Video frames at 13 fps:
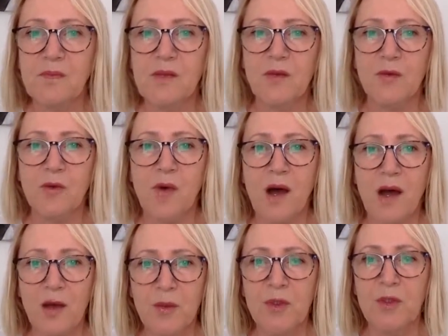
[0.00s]
For
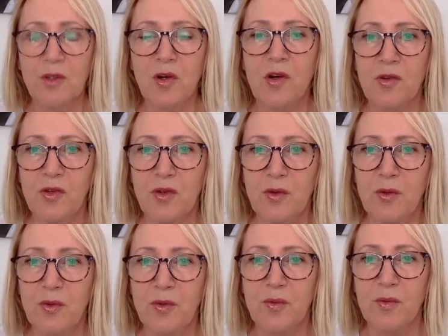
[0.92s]
I will look on
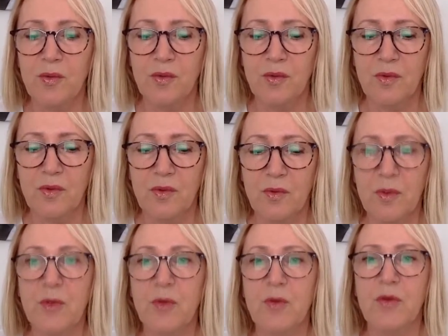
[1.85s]
you
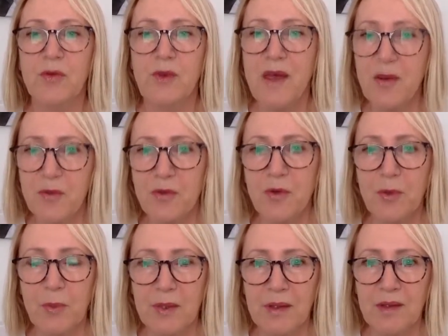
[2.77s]
be
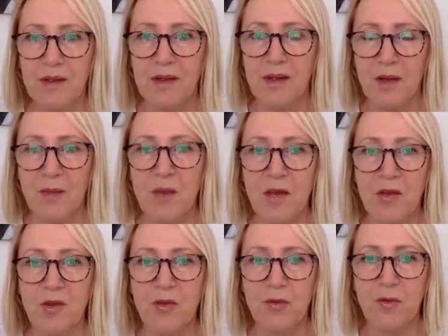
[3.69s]
favorably and
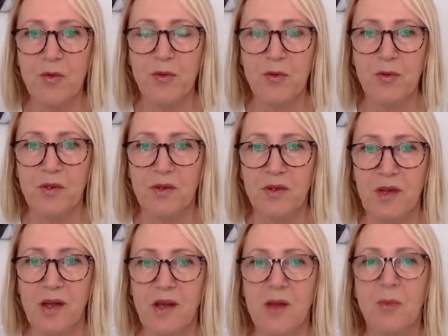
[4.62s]
make you fruitful,
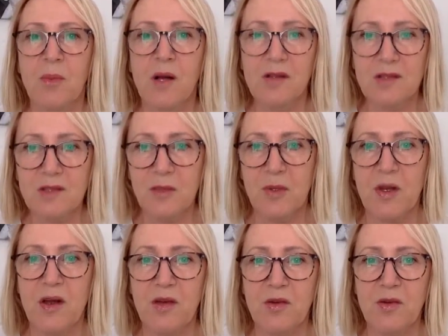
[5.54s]

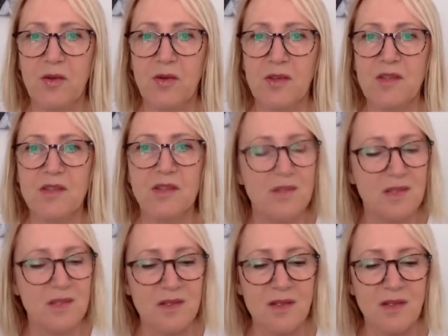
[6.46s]
multiply you. This
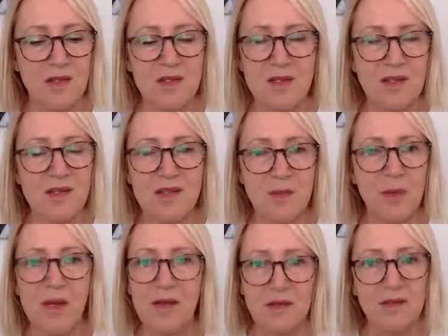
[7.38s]
is, this is
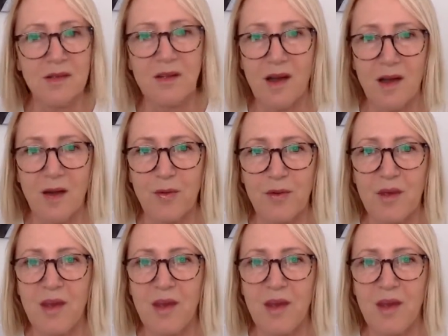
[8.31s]
abundant life.